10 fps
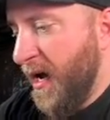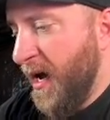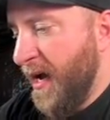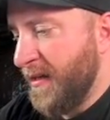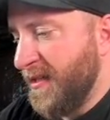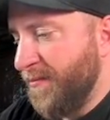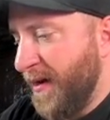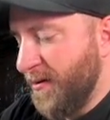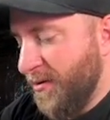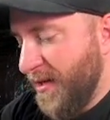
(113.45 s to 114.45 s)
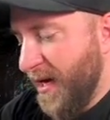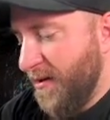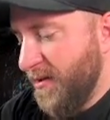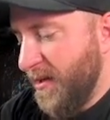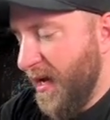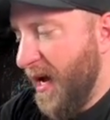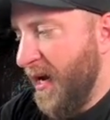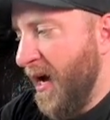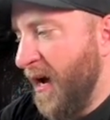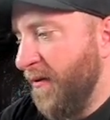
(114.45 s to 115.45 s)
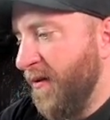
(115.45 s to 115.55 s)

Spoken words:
and Spencer Sanders again out of